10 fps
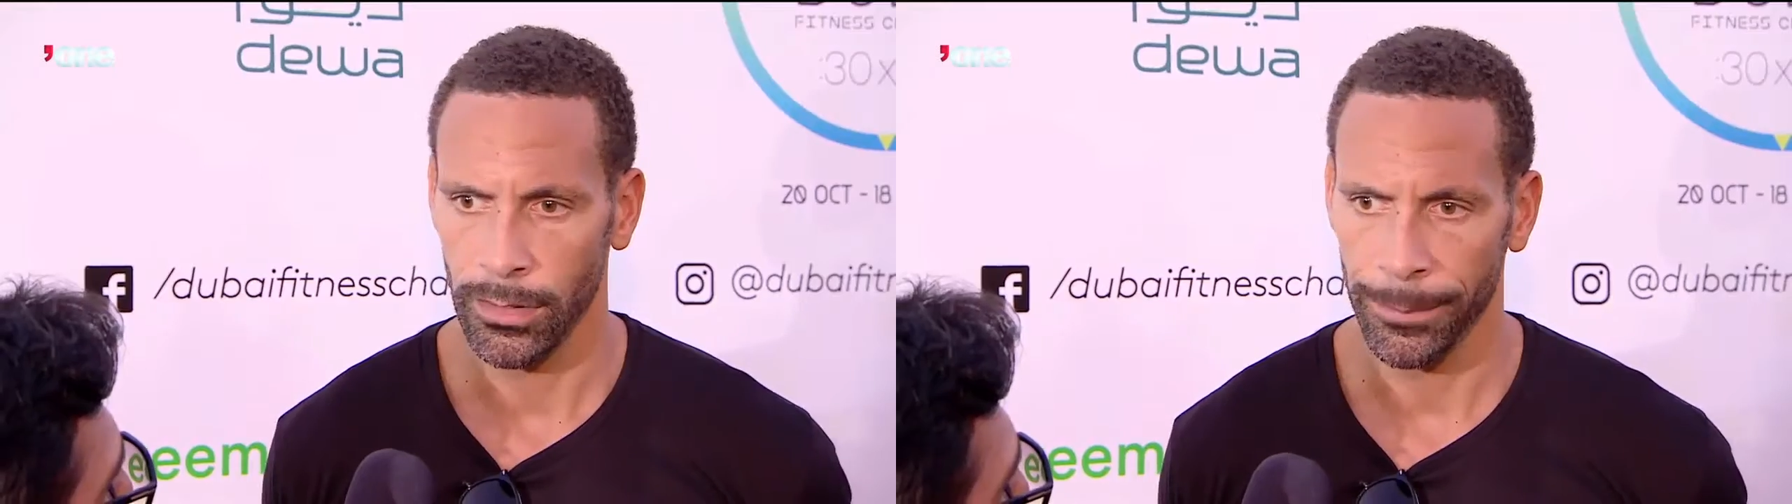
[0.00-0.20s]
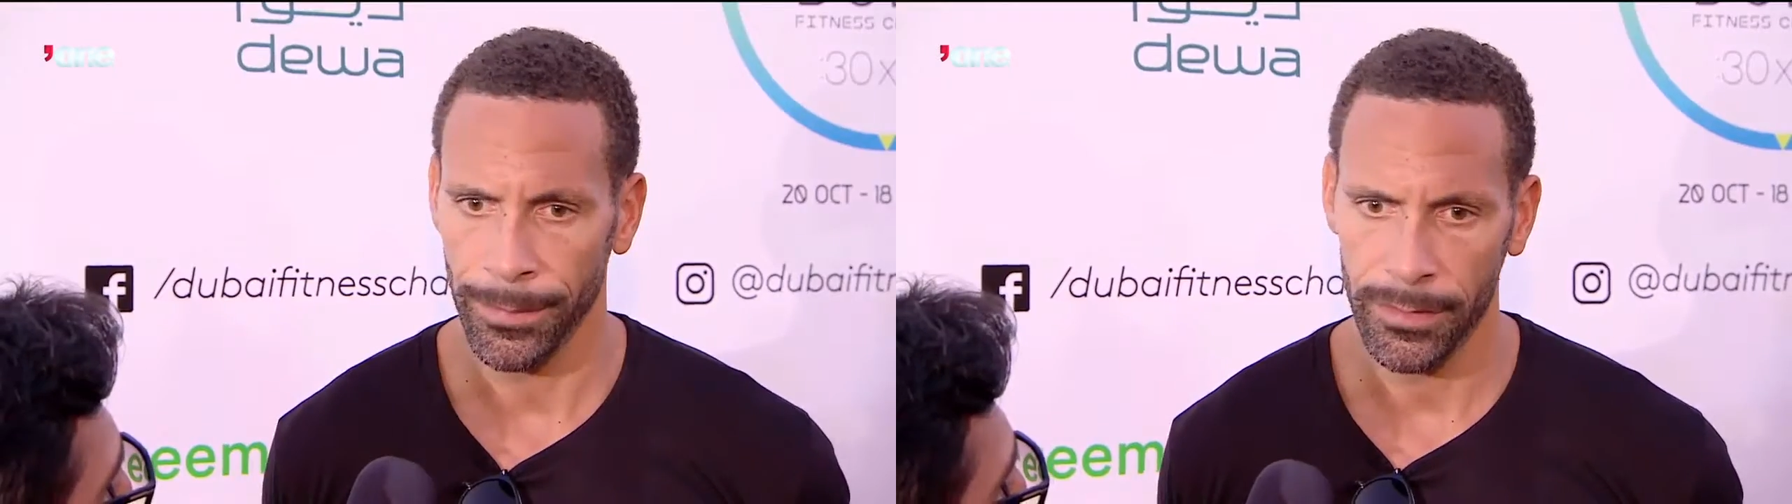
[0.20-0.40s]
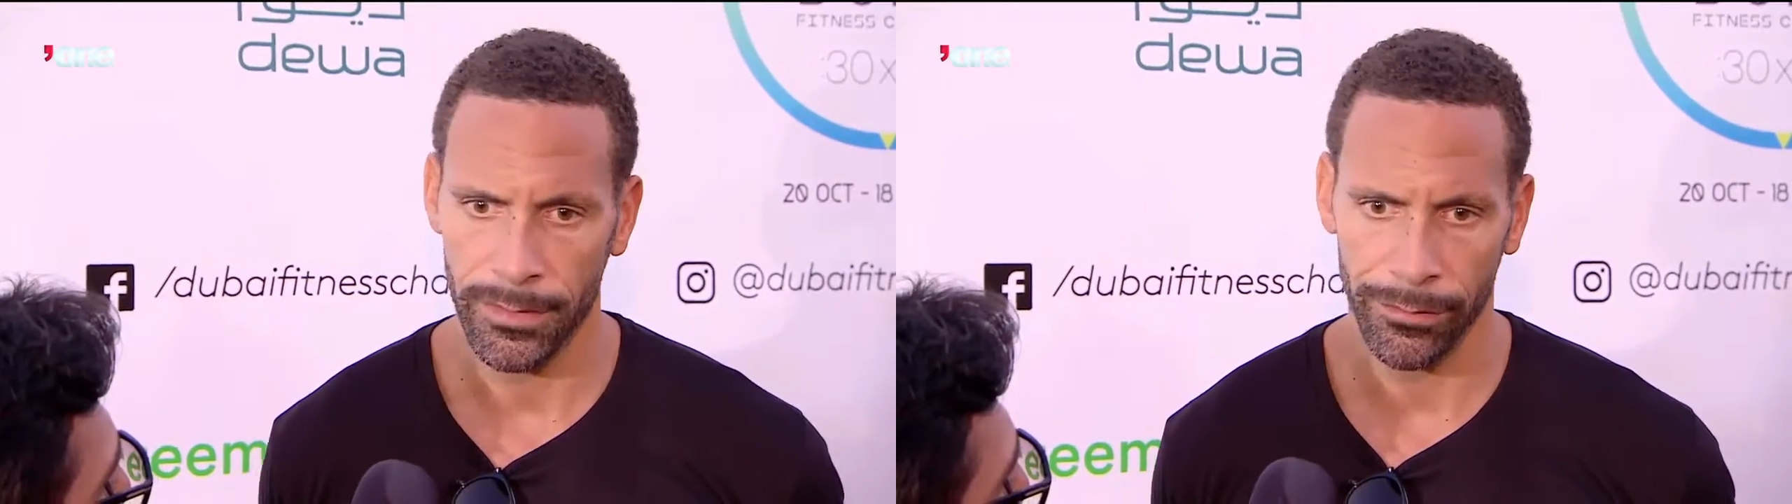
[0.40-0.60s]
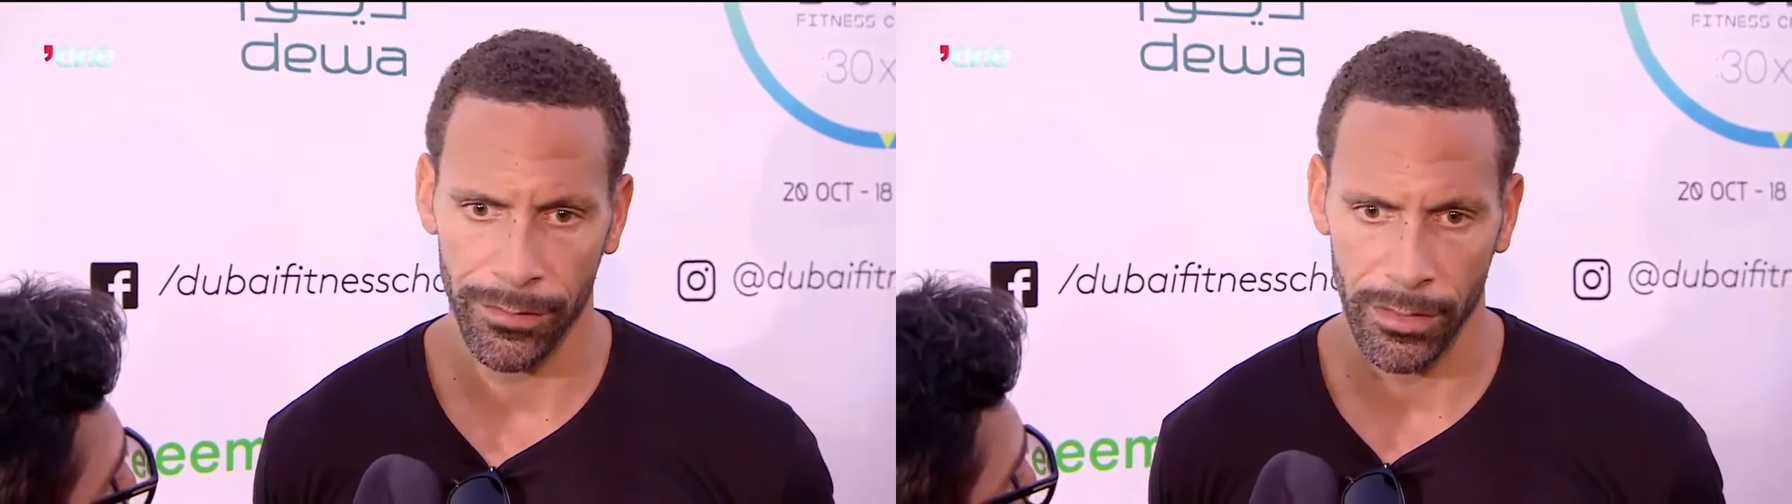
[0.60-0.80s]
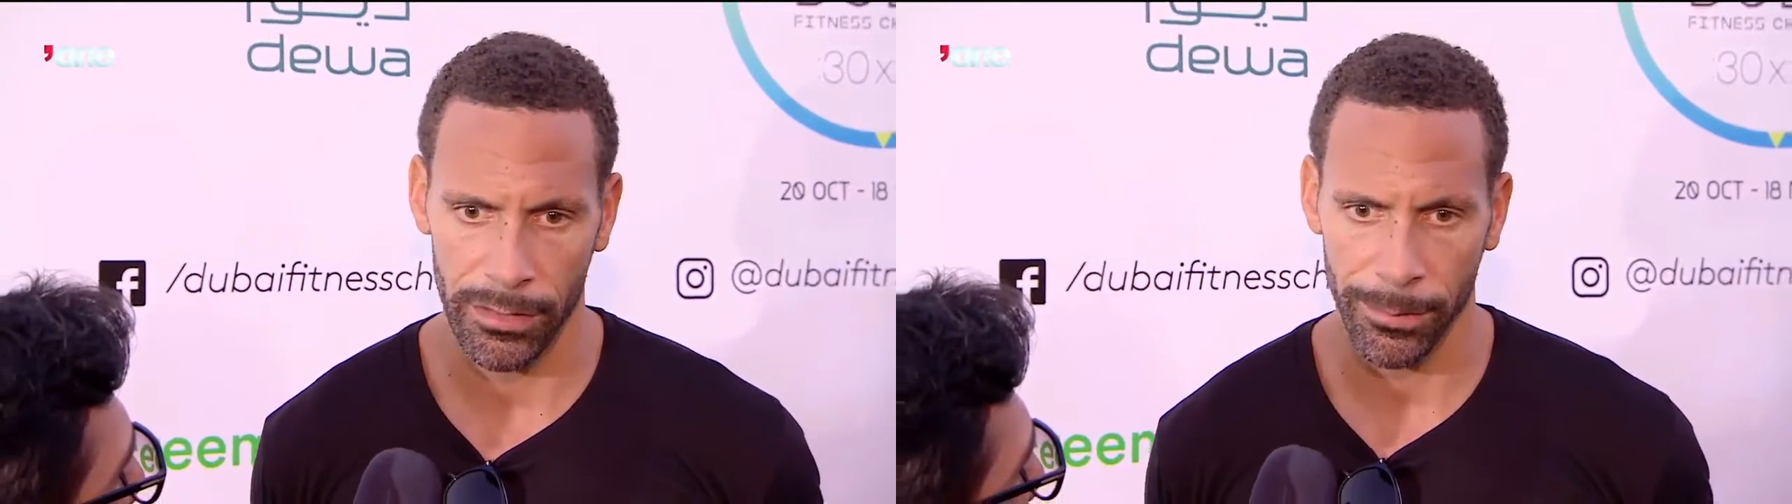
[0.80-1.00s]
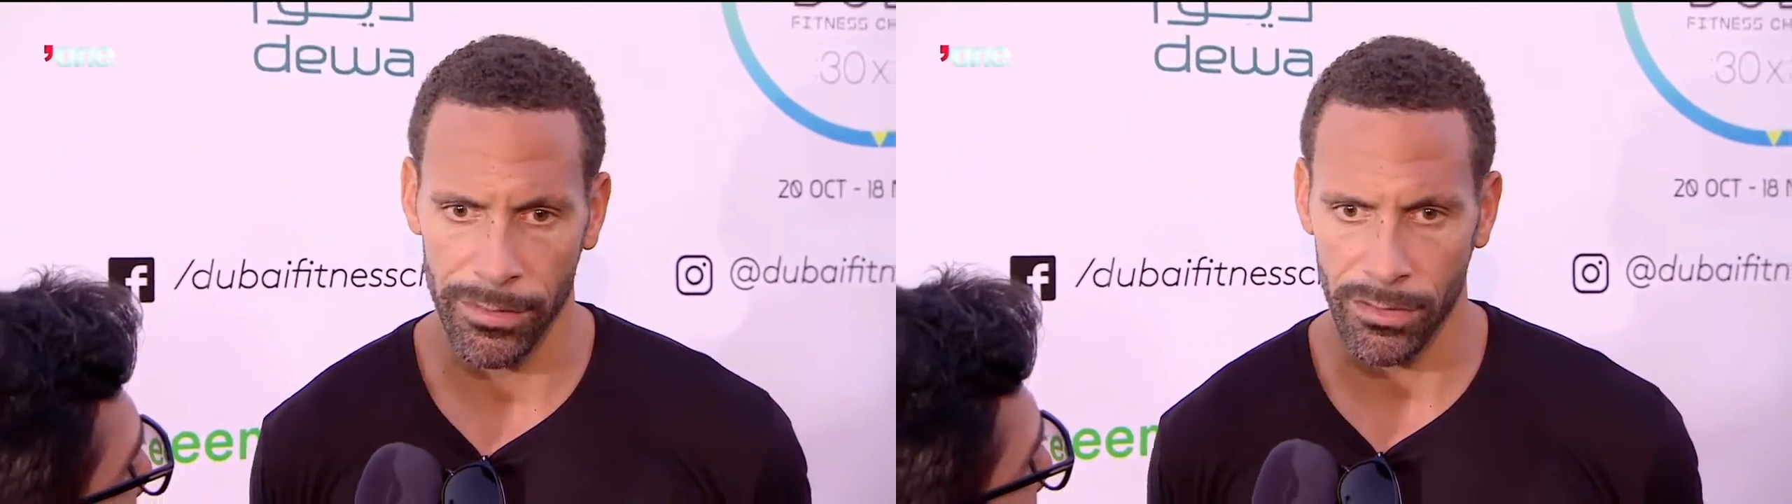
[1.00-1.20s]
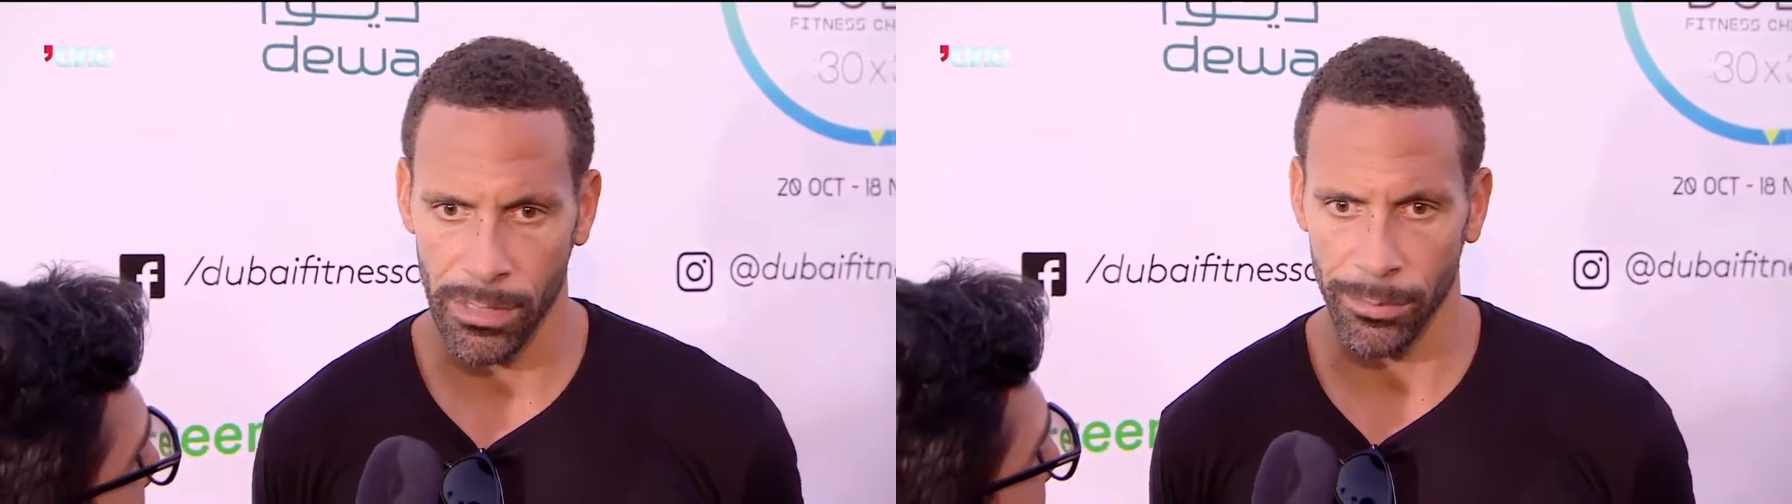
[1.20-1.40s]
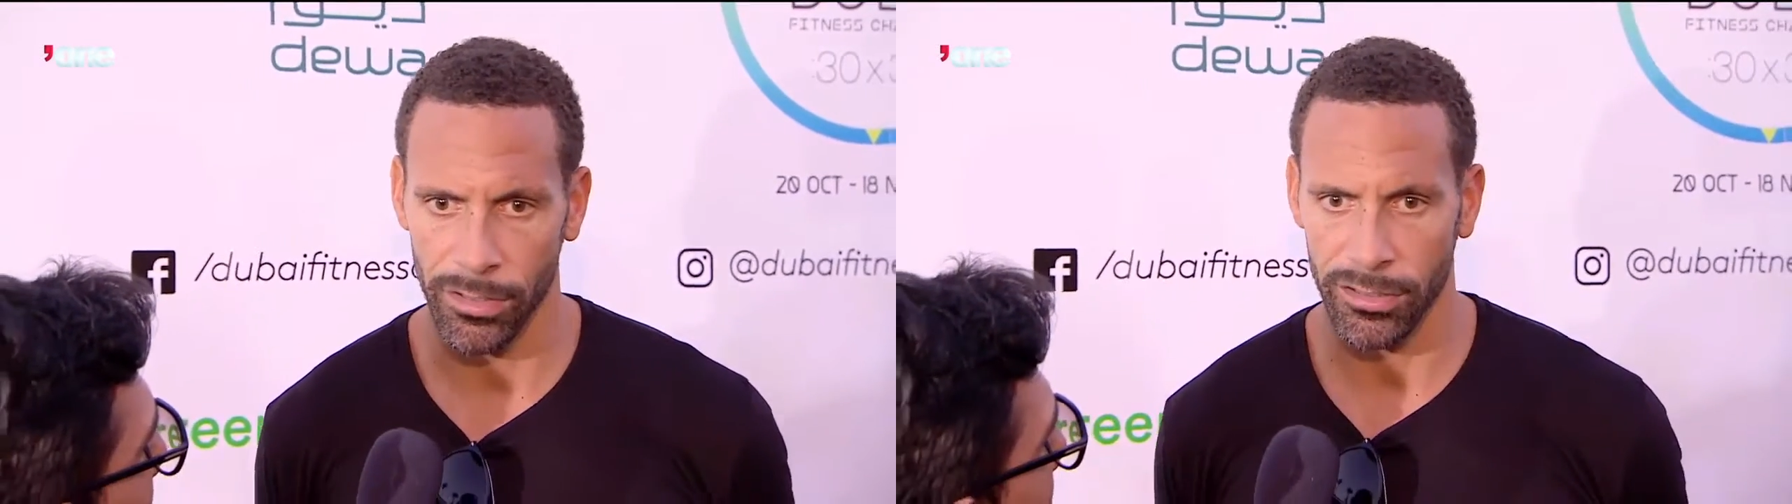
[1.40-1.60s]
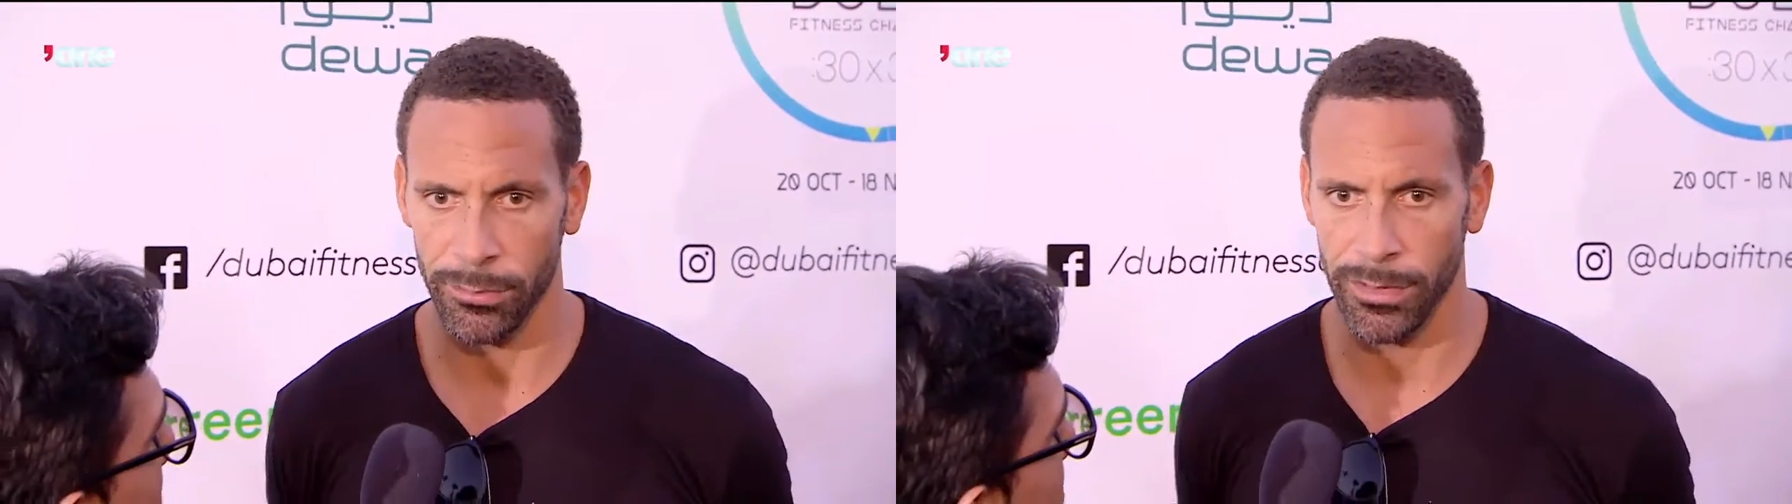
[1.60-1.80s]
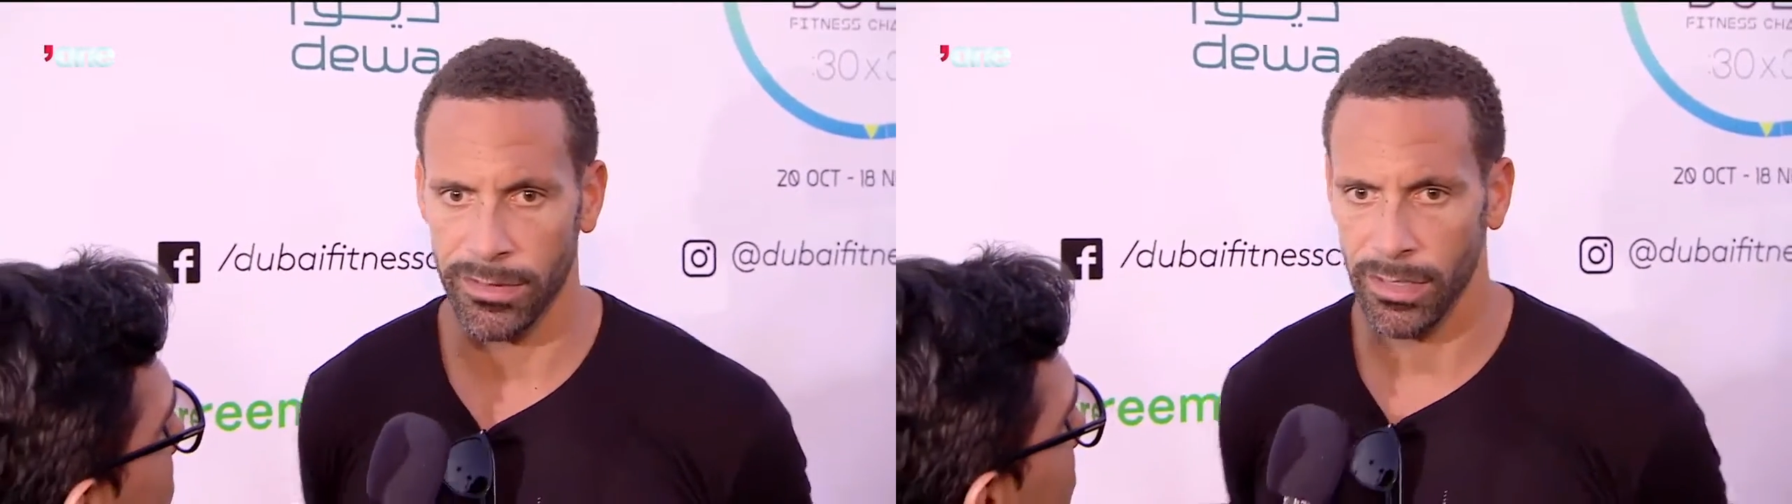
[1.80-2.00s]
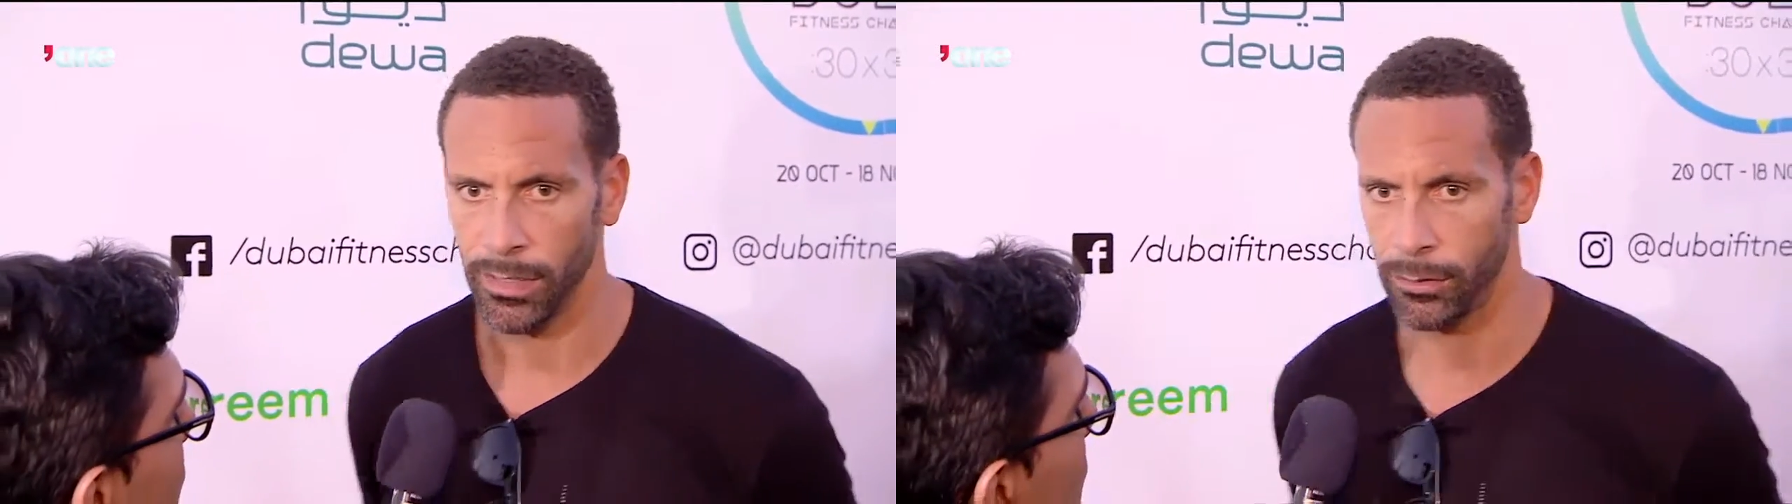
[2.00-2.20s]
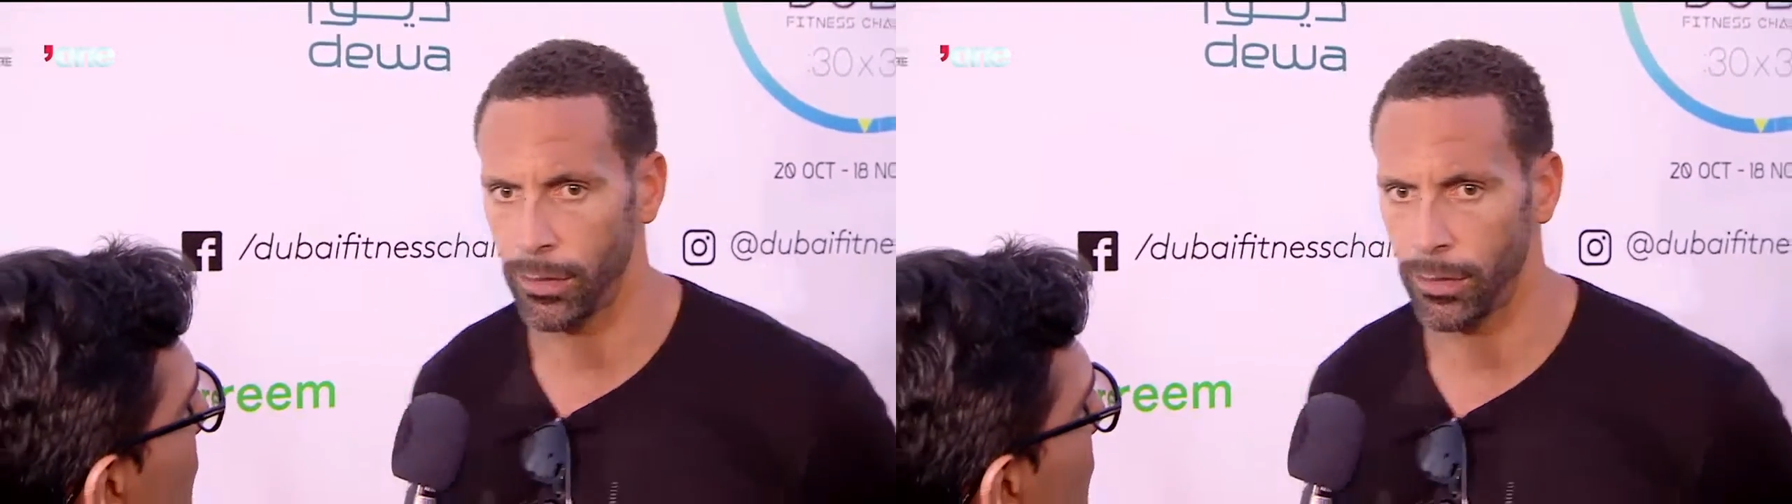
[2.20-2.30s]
It depends. I think it depends on that person's mentality.